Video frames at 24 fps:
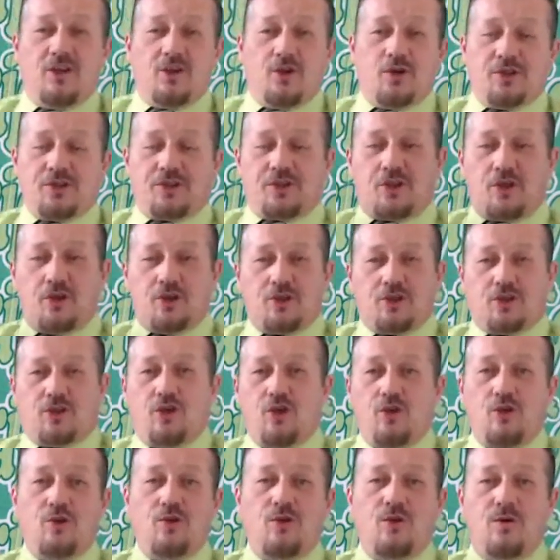There's
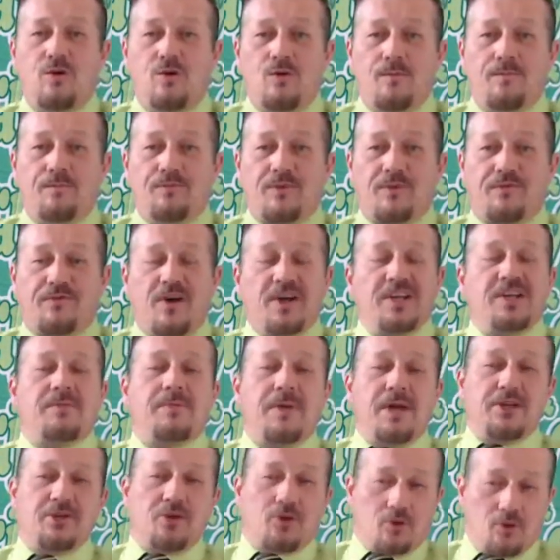two
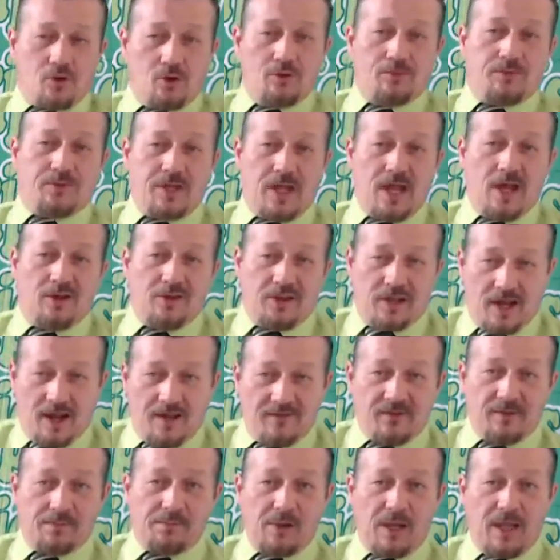fundamental groups now that
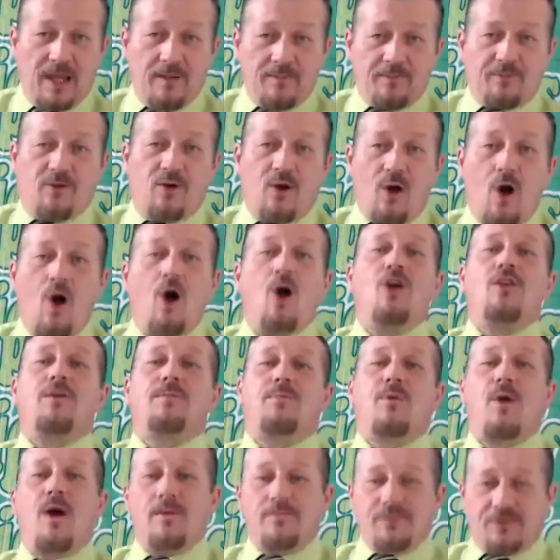have the blame for all the
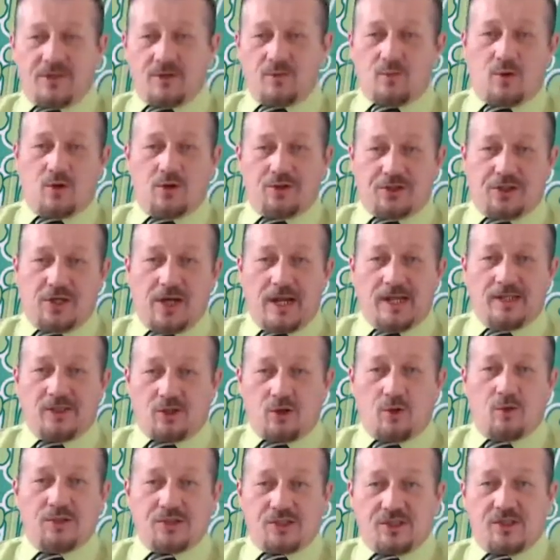problems in the world today.
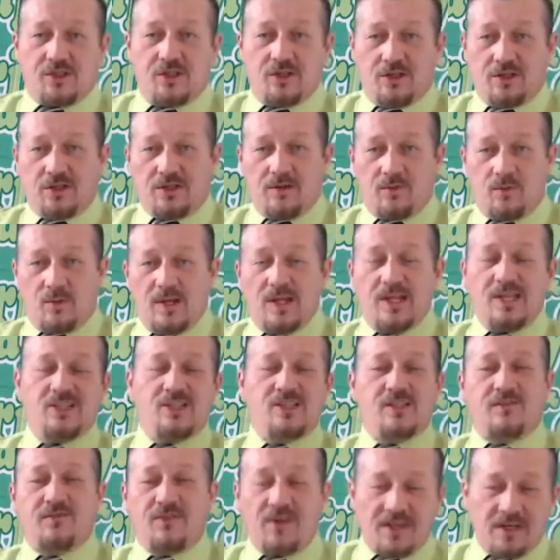So it's the
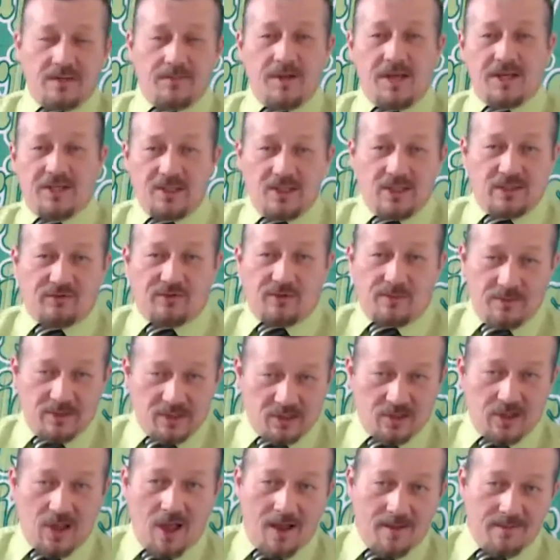religious fundamentalists from
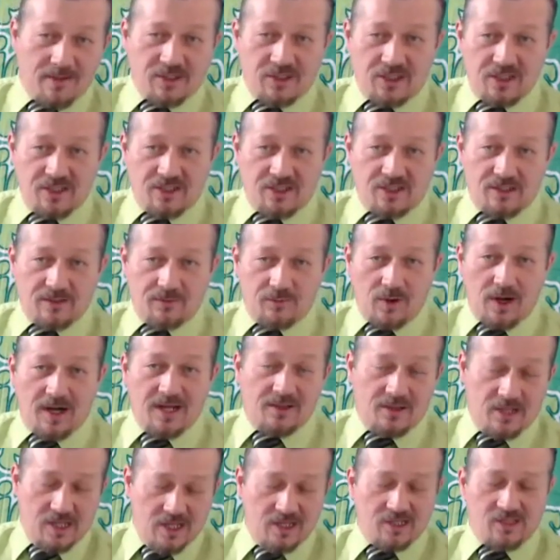Islamicists, right?
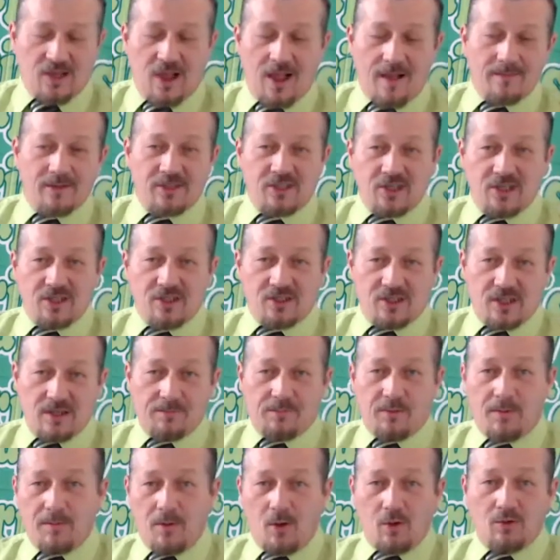The Islamicists that
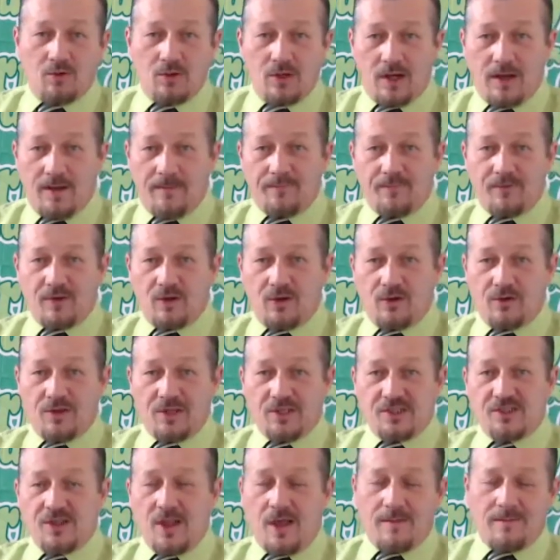promote the
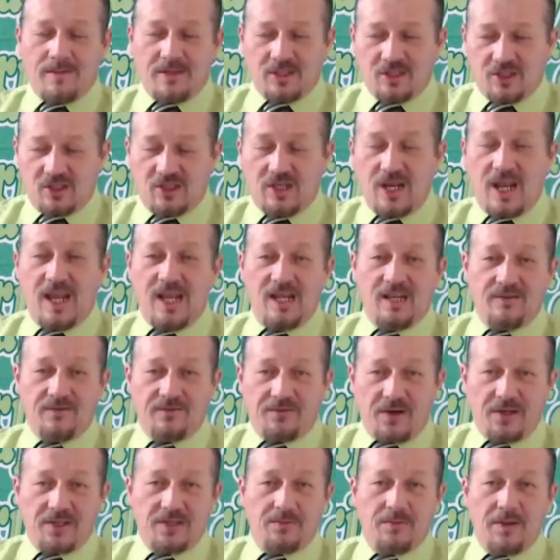Islamic State
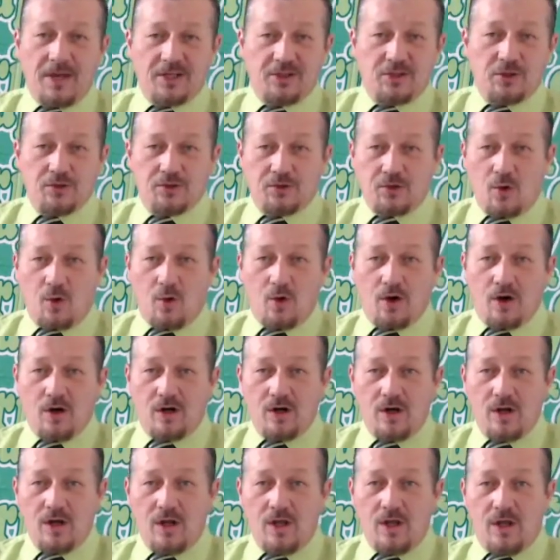fundamentals,
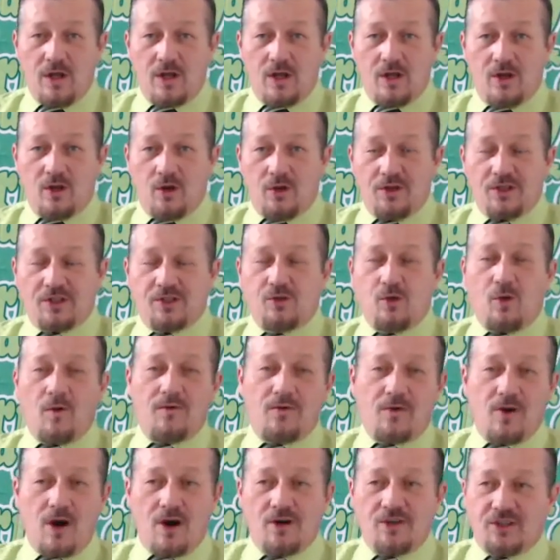or this
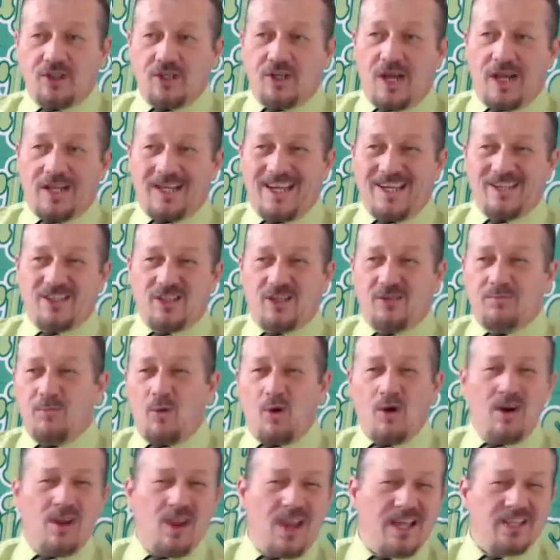overarching, I guess,
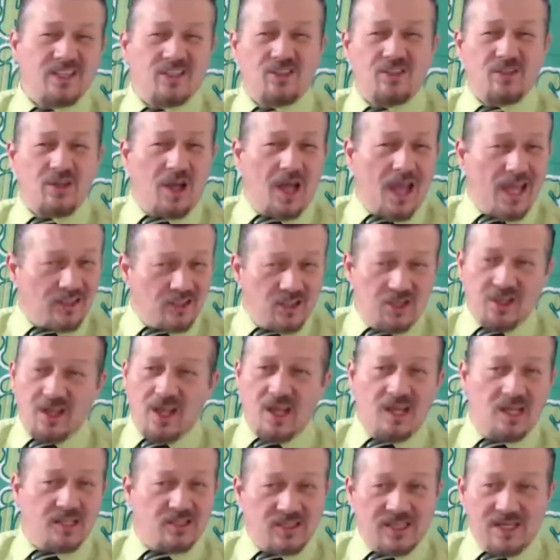more or less, actually,
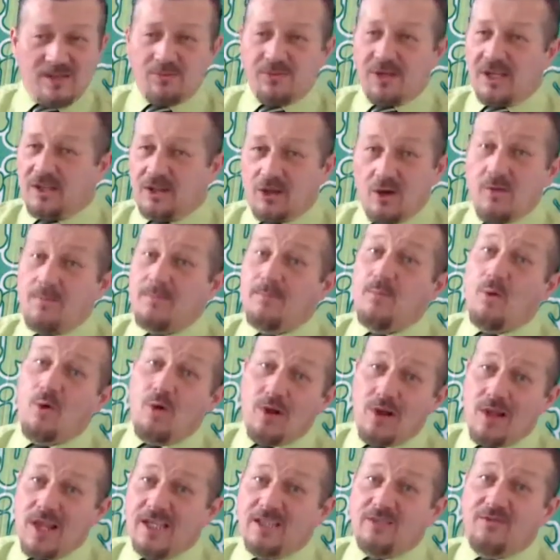it seems like they're more
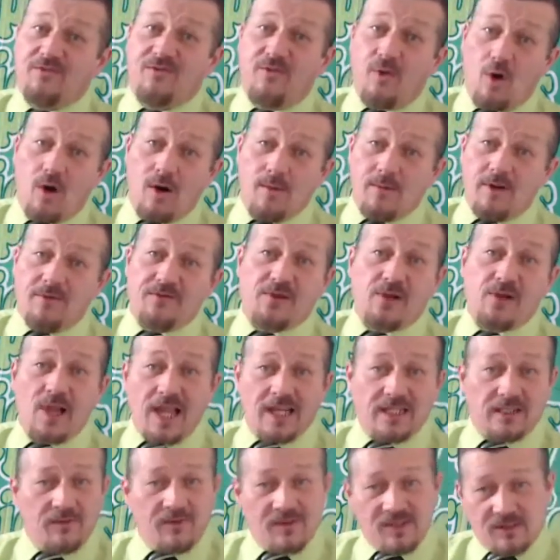or less form of
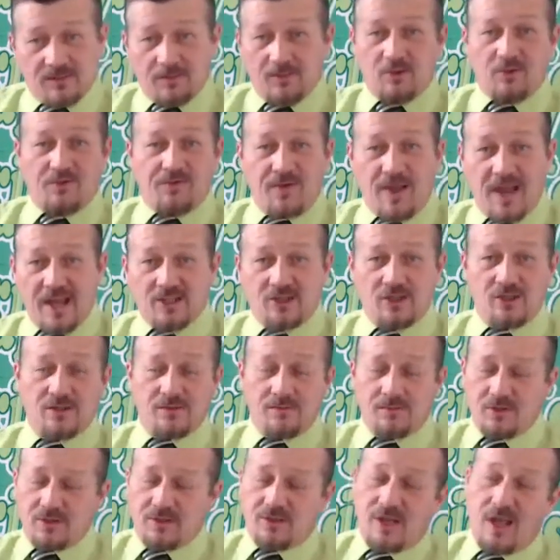collectivism or
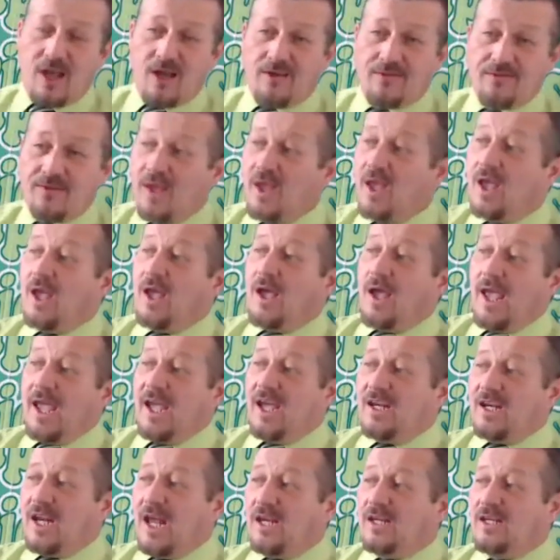fascism itself,
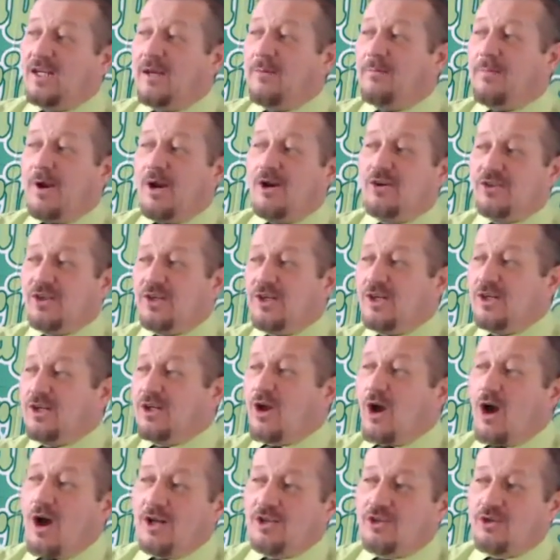and in comparison and
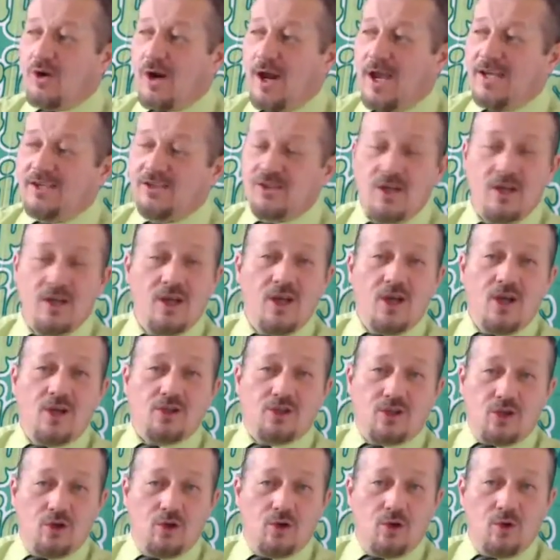contrast
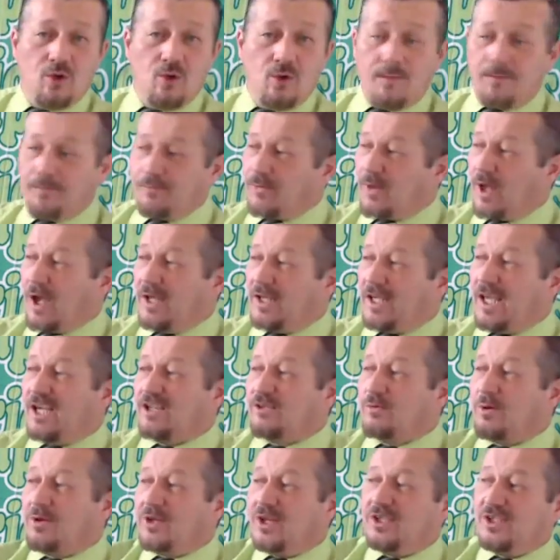to, I
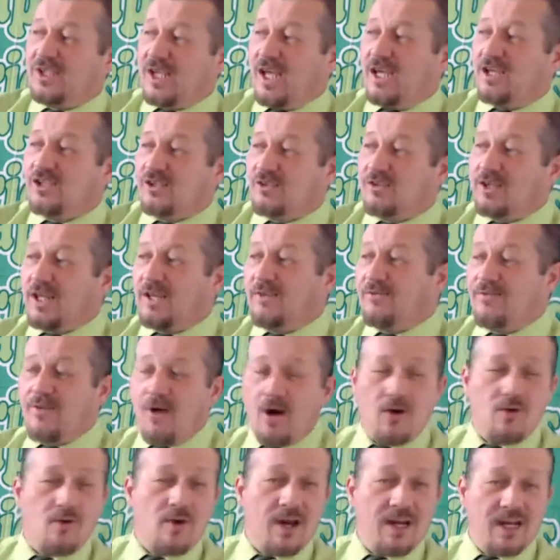guess, what they say is like
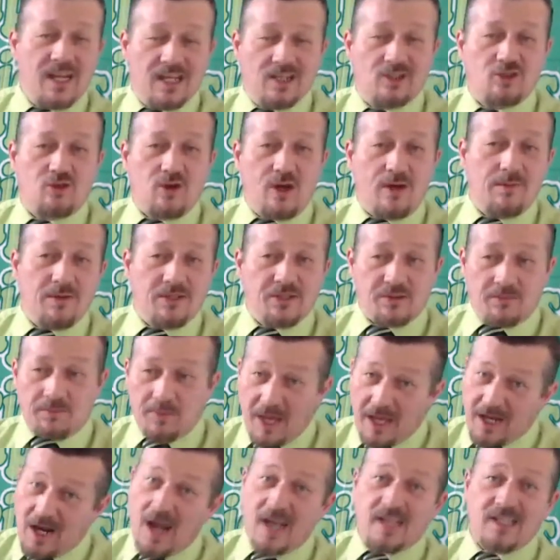far right extremism.
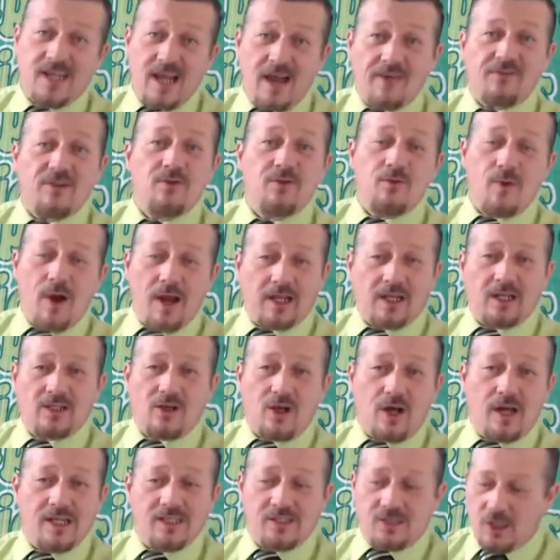And I definitely
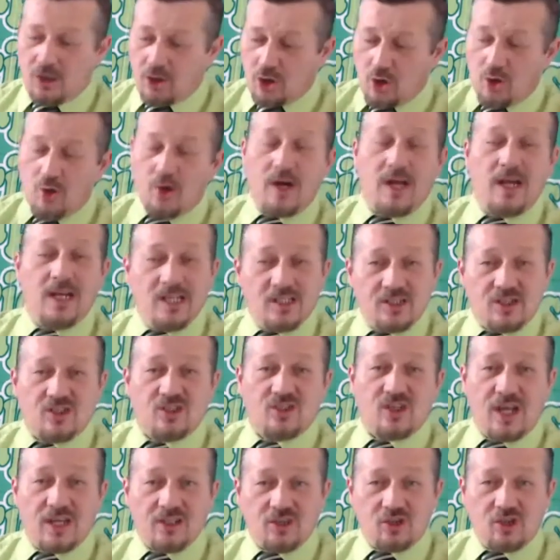recognize that there is
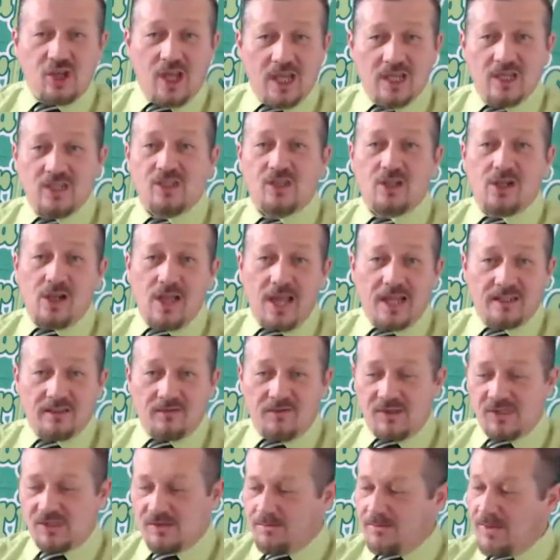such thing as
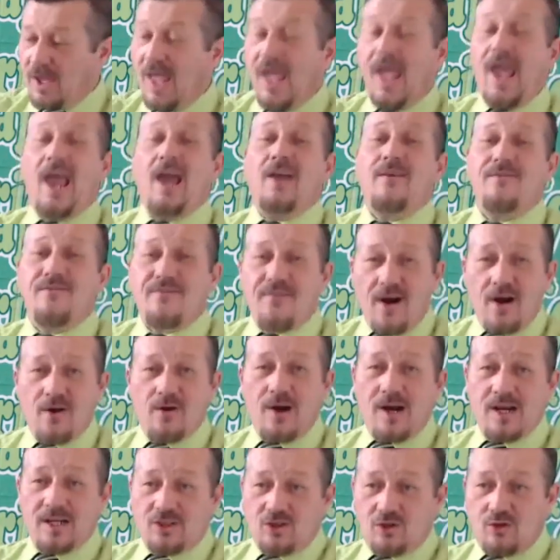collectivism and far
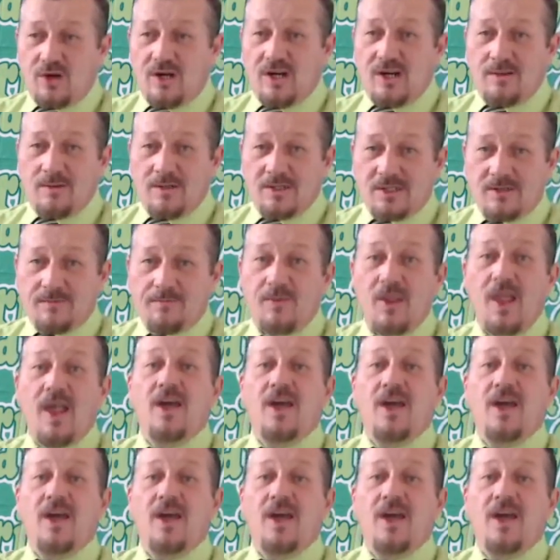right extremism.